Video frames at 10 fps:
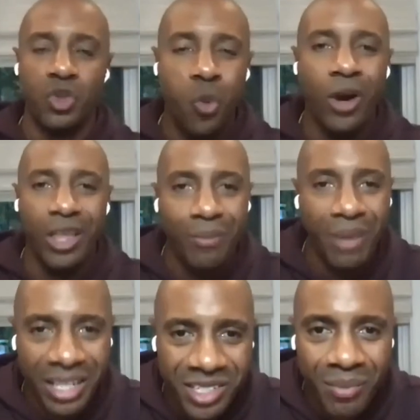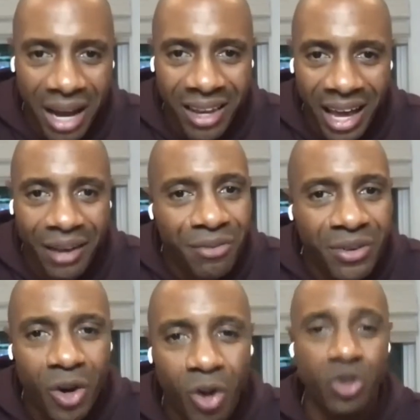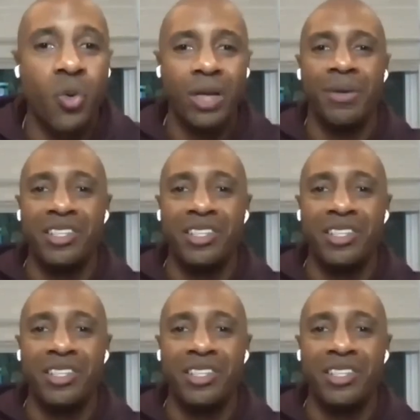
20 minutes of my life or 20